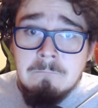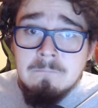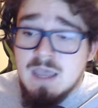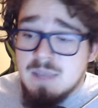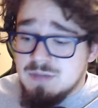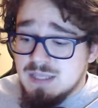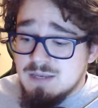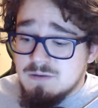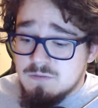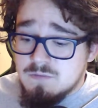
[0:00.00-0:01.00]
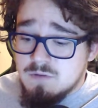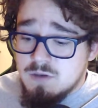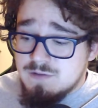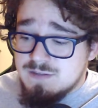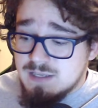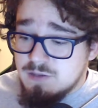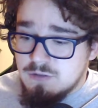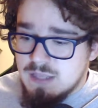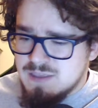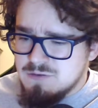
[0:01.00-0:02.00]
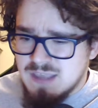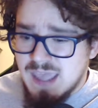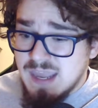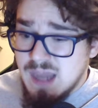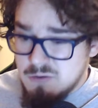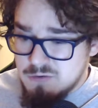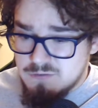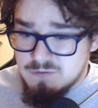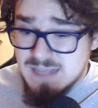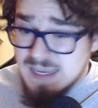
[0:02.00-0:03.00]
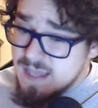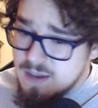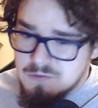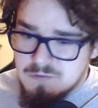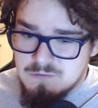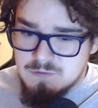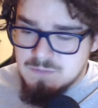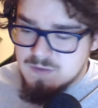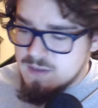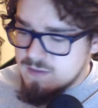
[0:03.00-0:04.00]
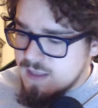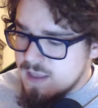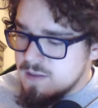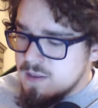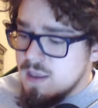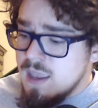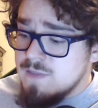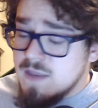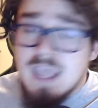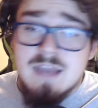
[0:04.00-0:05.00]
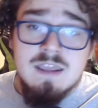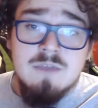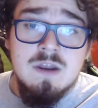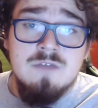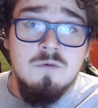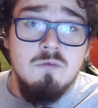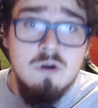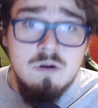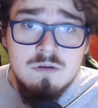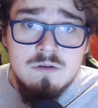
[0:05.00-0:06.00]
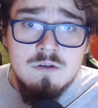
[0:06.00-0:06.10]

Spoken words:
I played until, I think it was like 8 hours or 10 hours or something like that, and then I had to get ready for work.